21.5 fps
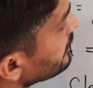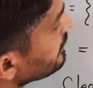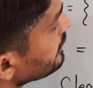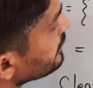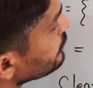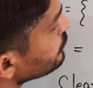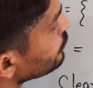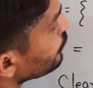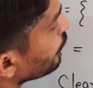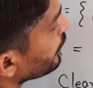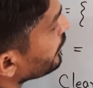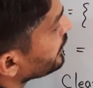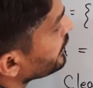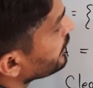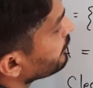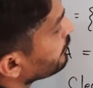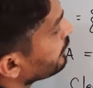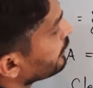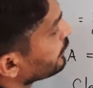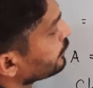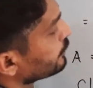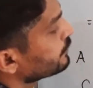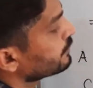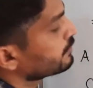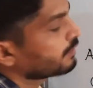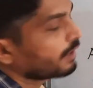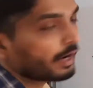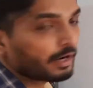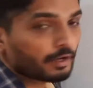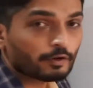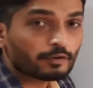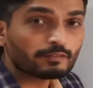is not equal to
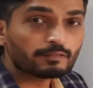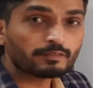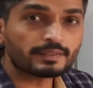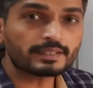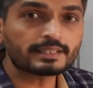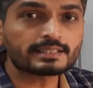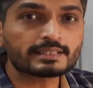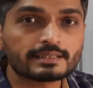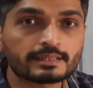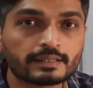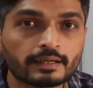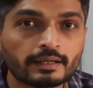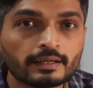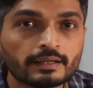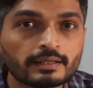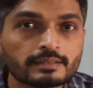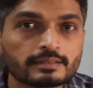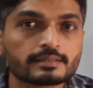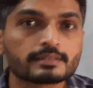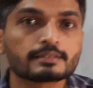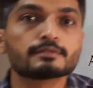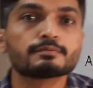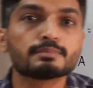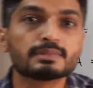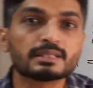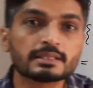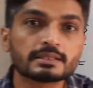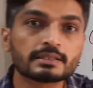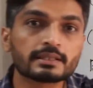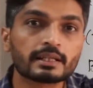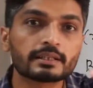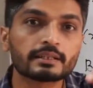phi. Obviously, since B
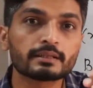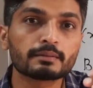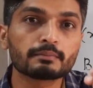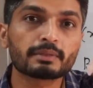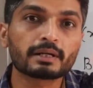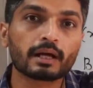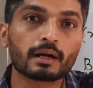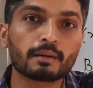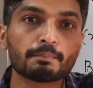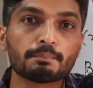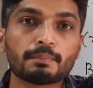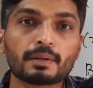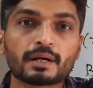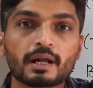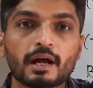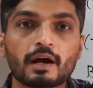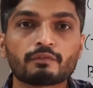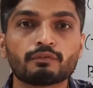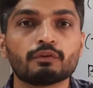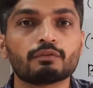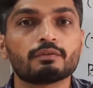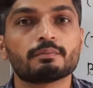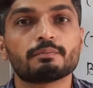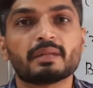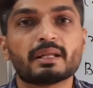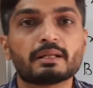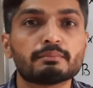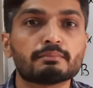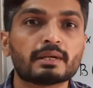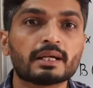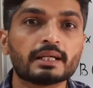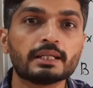is nothing but upper half of a
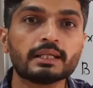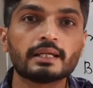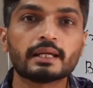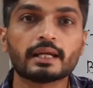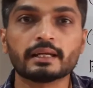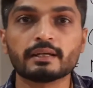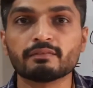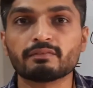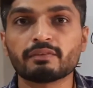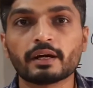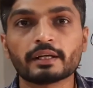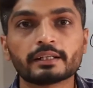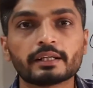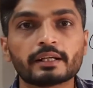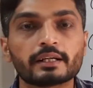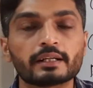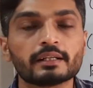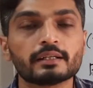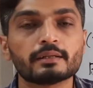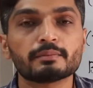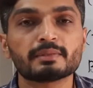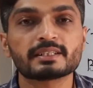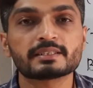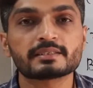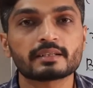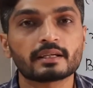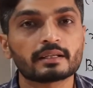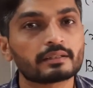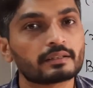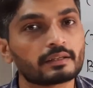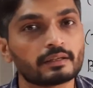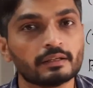plane, many infinite elements
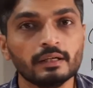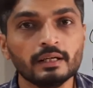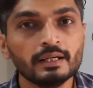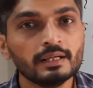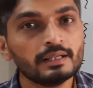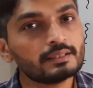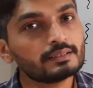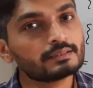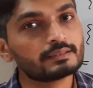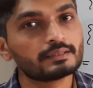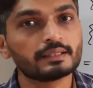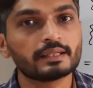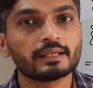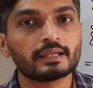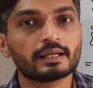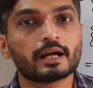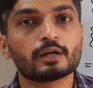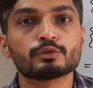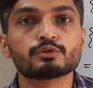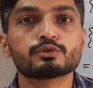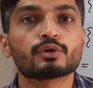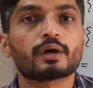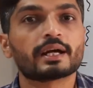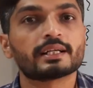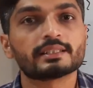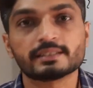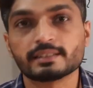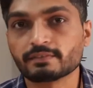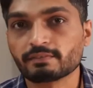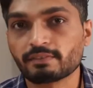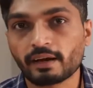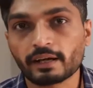are there. C also has
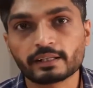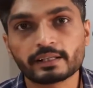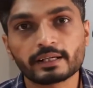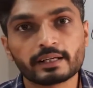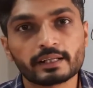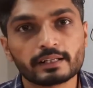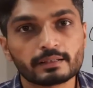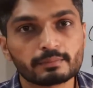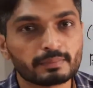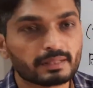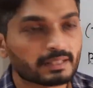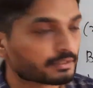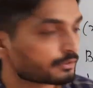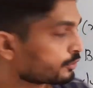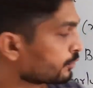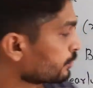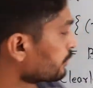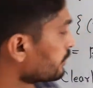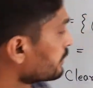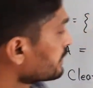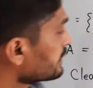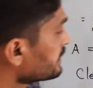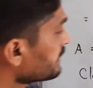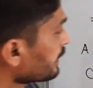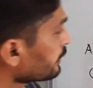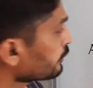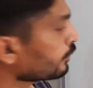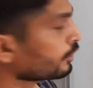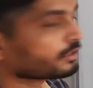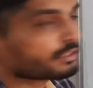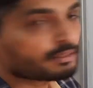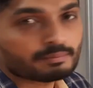infinite elements. So these are
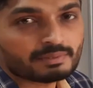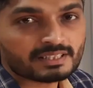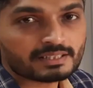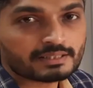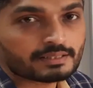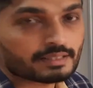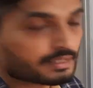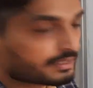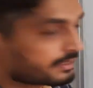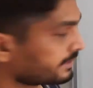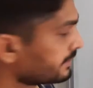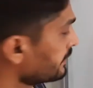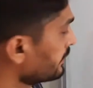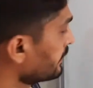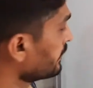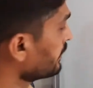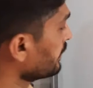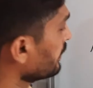non-empty sets.